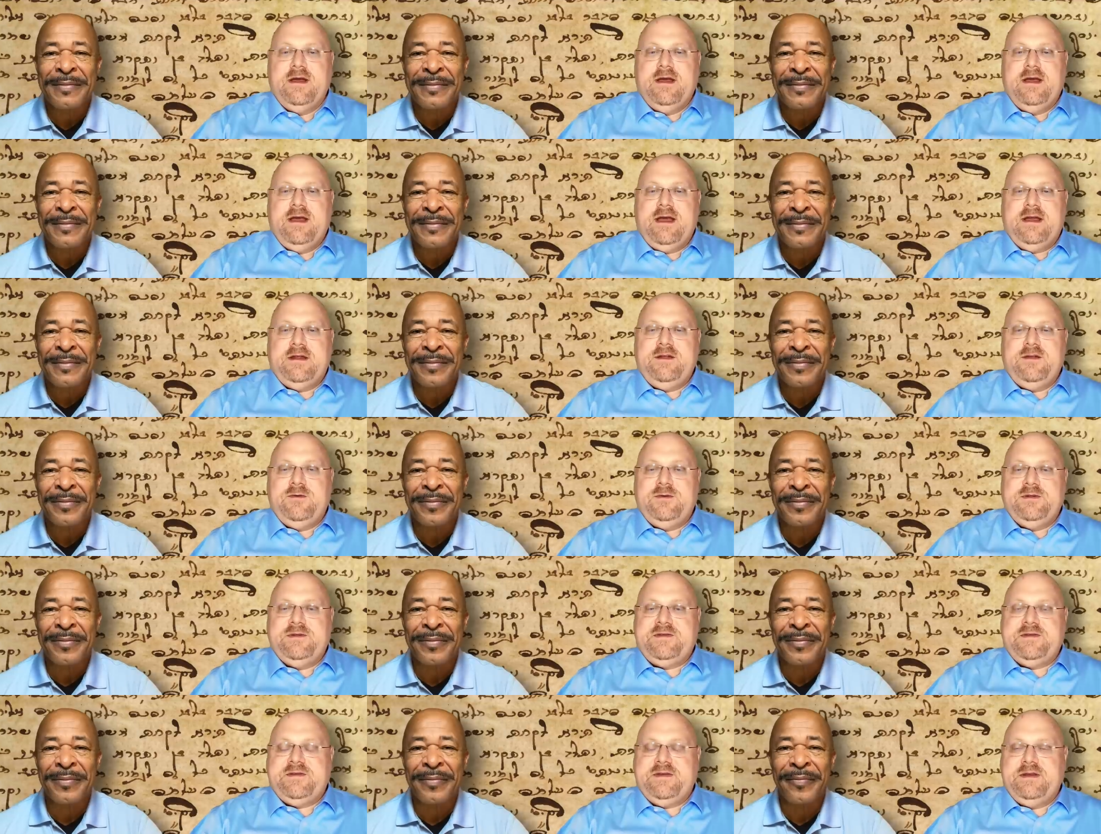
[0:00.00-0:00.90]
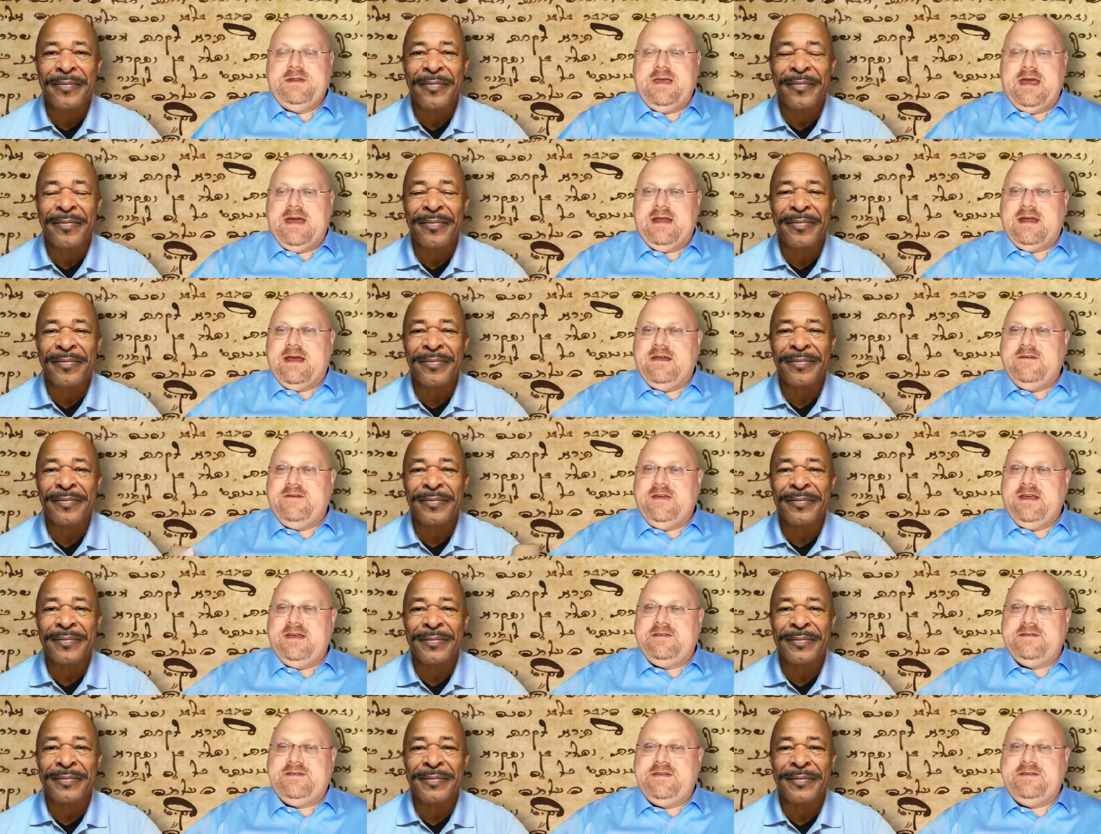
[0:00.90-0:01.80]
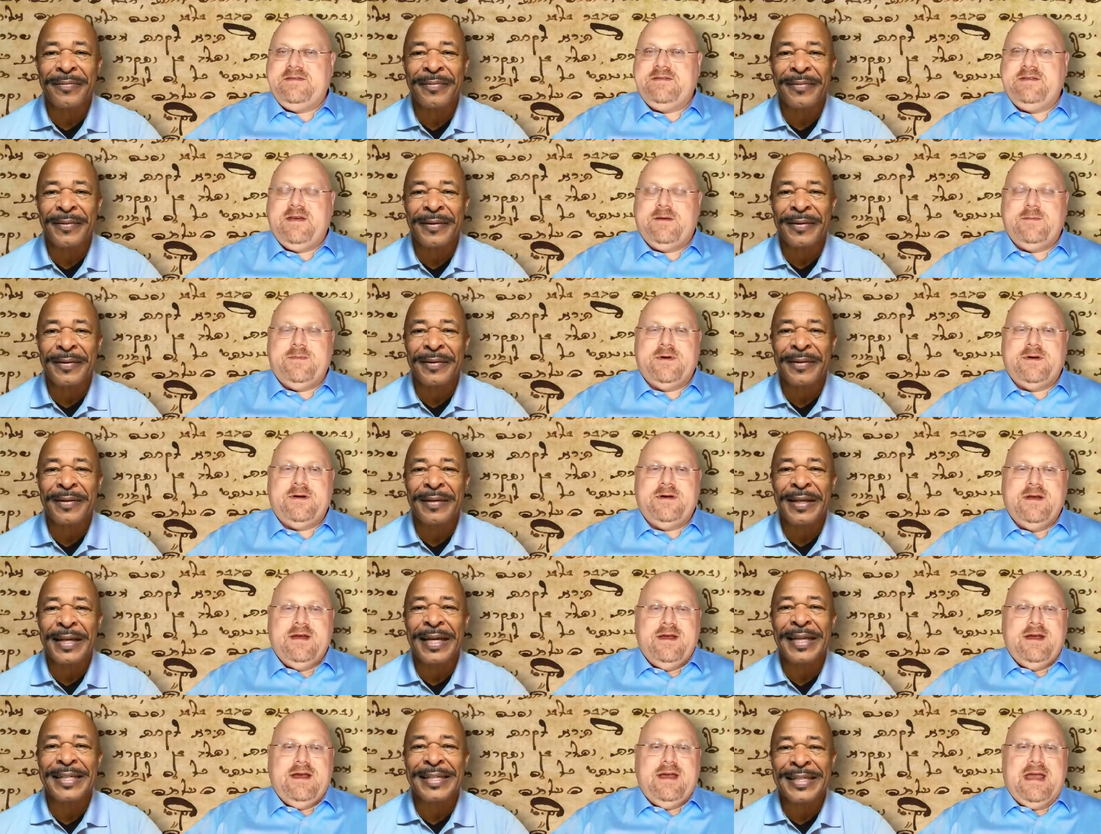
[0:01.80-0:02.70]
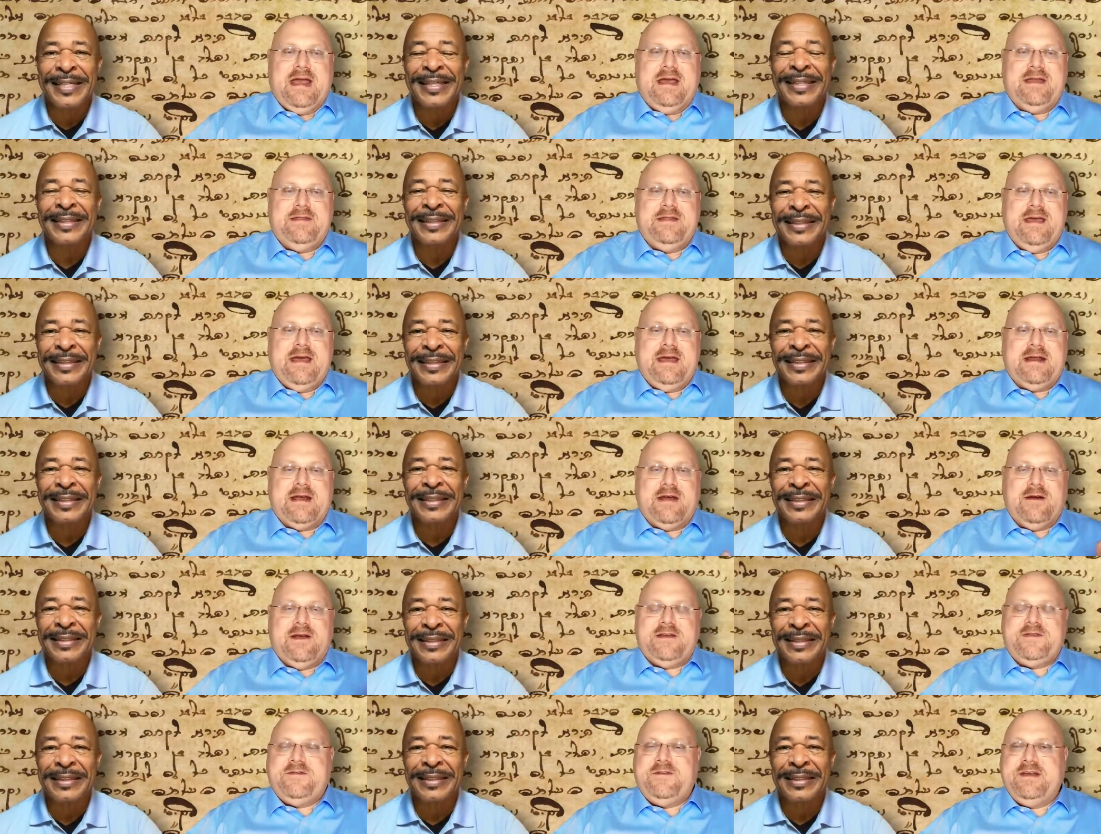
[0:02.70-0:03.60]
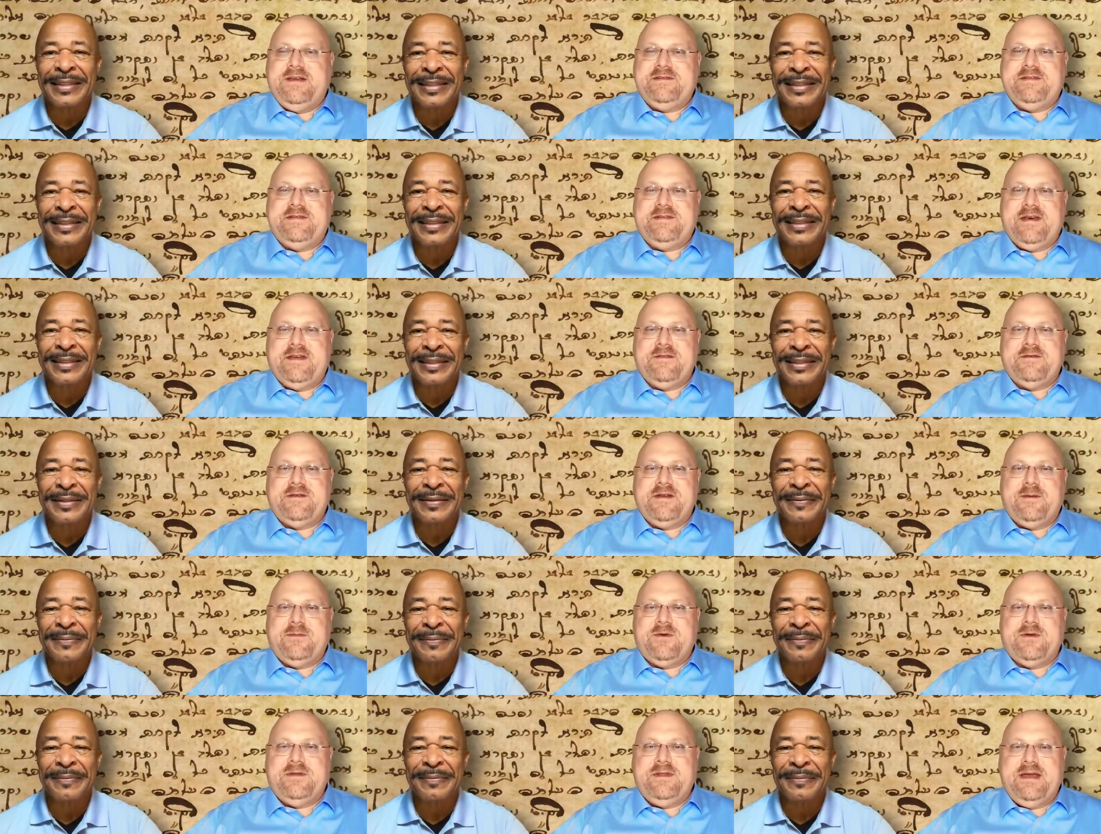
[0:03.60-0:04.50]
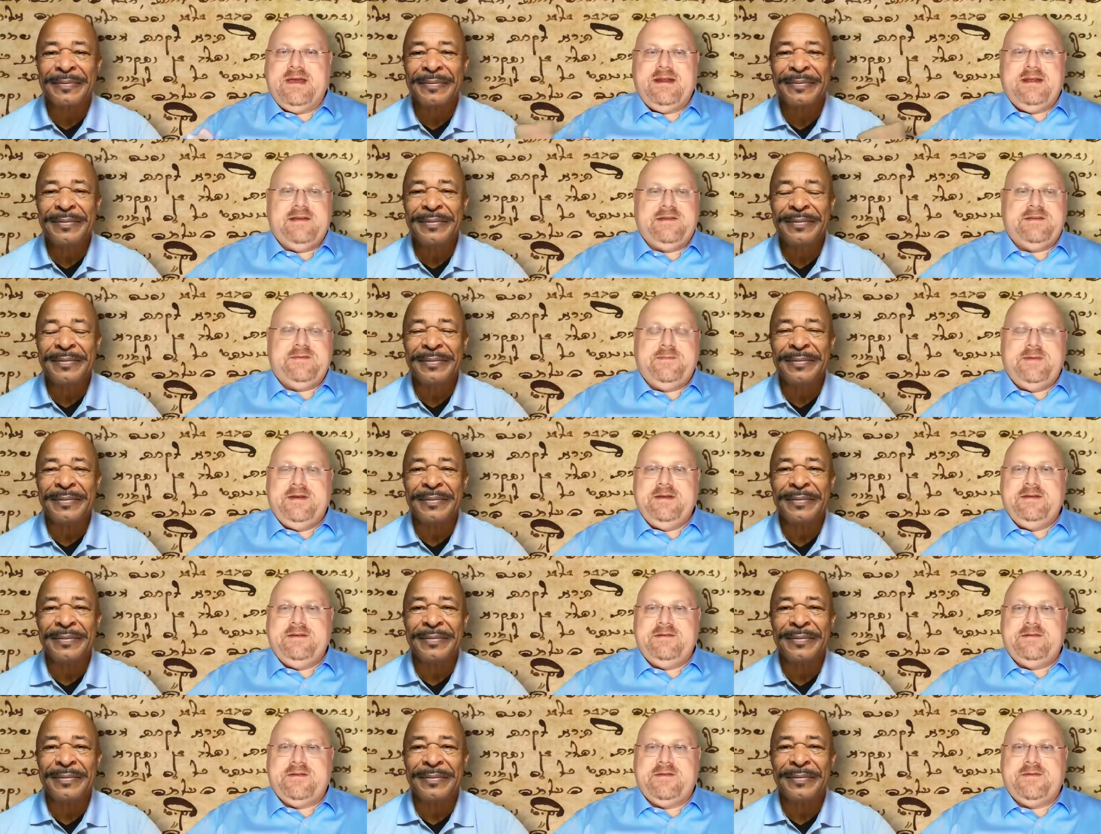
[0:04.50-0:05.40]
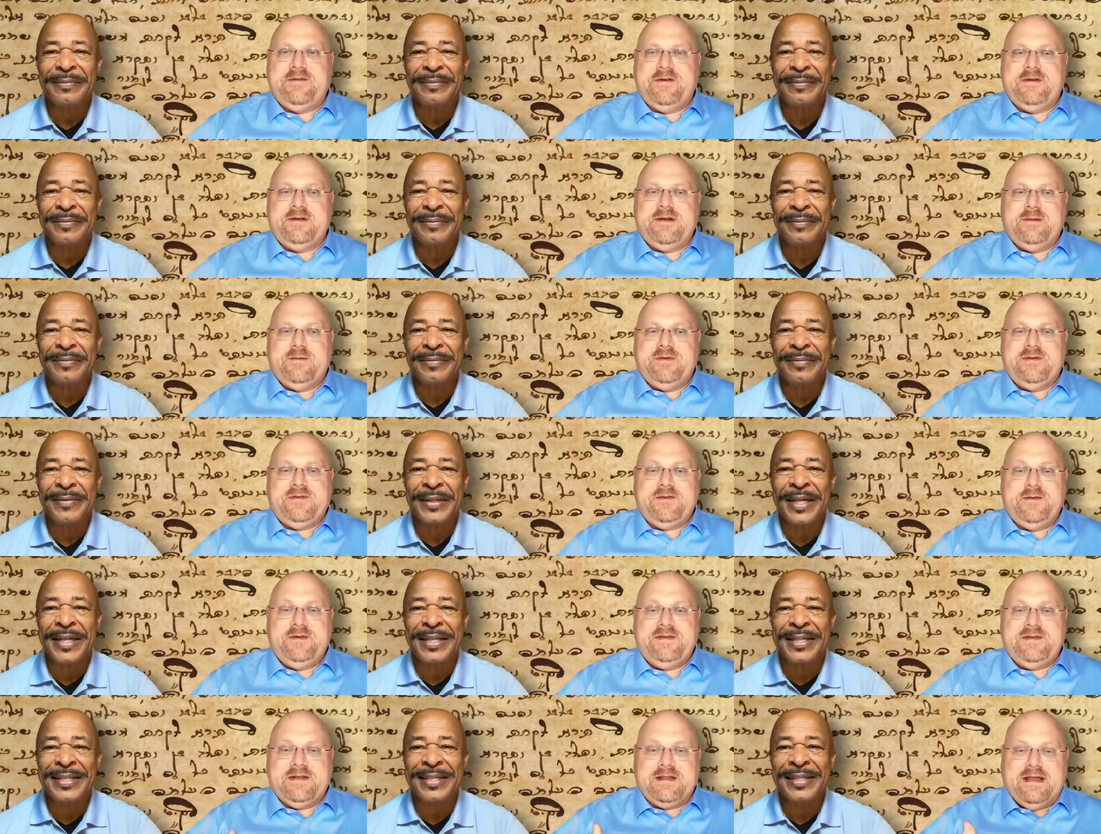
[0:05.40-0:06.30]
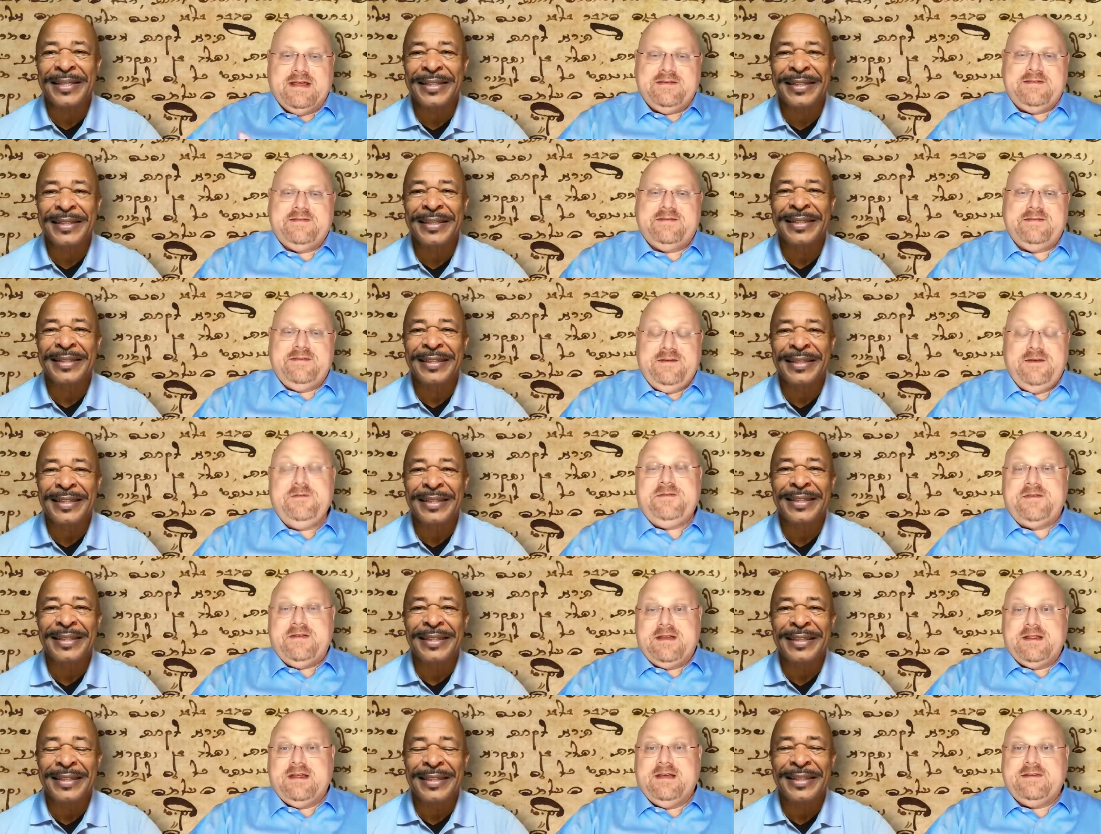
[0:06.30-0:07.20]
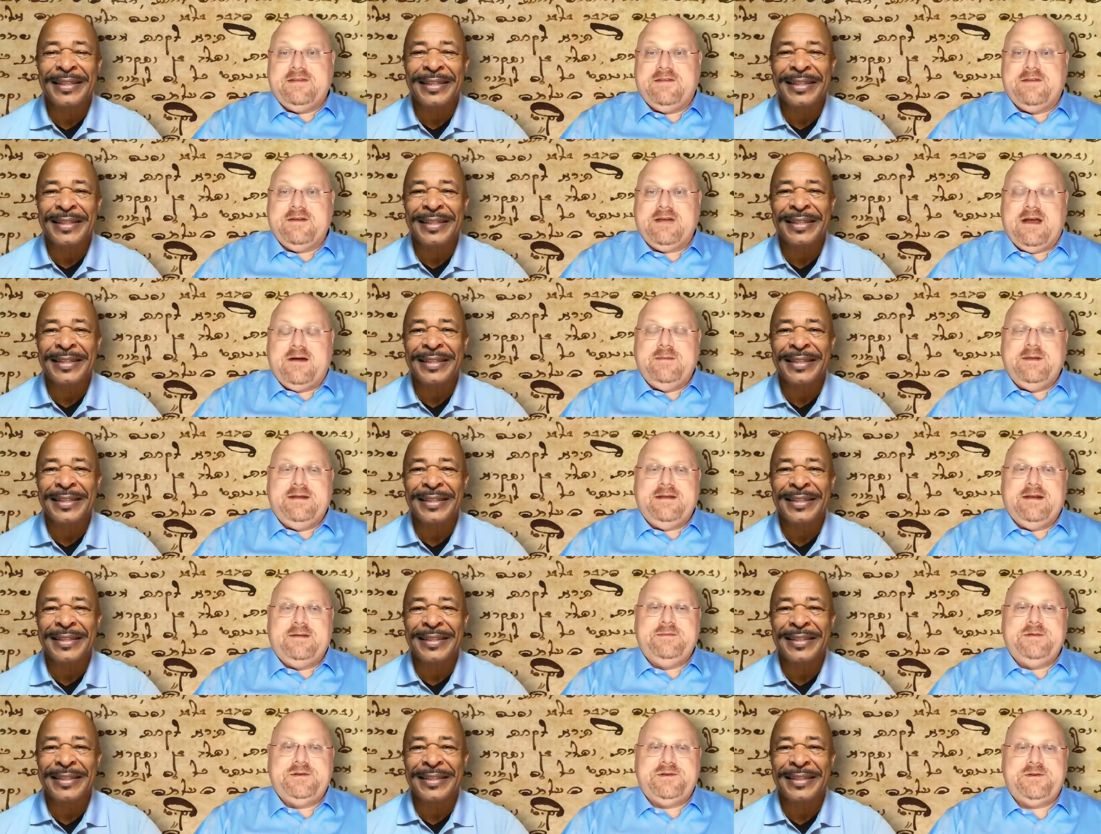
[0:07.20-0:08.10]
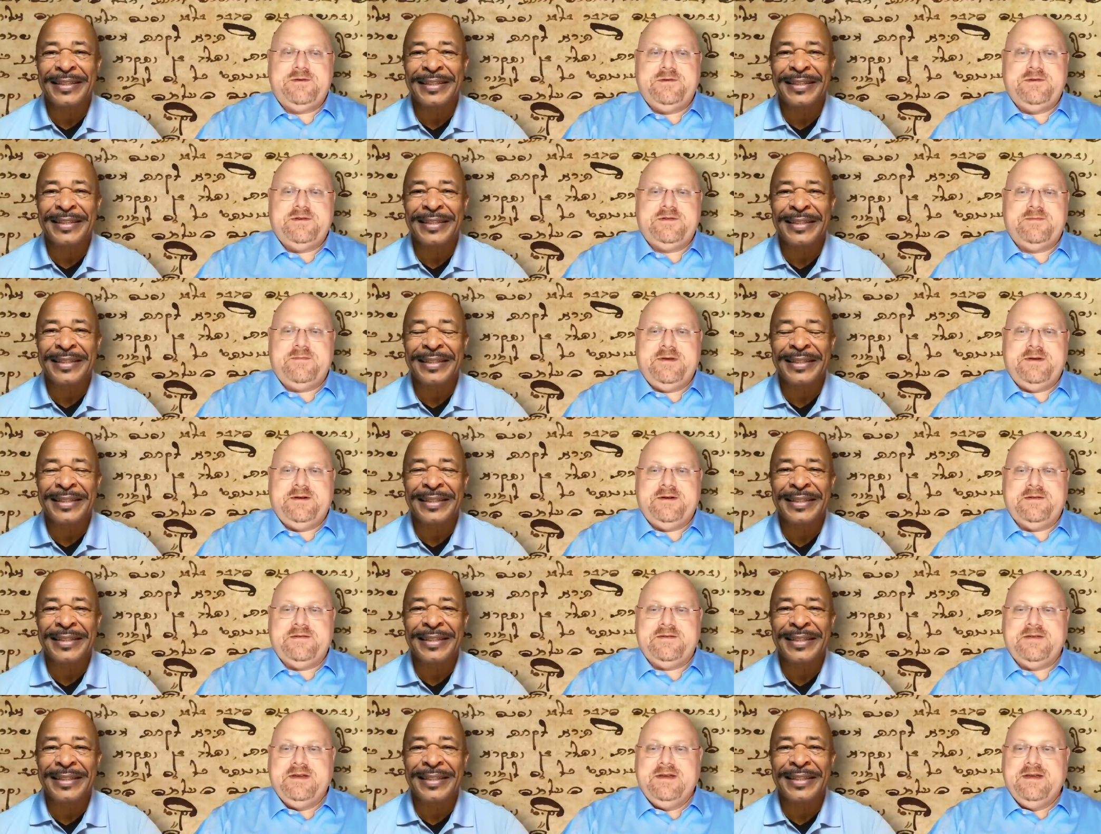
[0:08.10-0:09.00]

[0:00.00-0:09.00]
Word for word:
Speaker 1: and you would see the NIV has this number, yes. and the NRSV has this other number, and the NASB is the third number. So he yes. said, let's you said let's look how many times Yeshua appears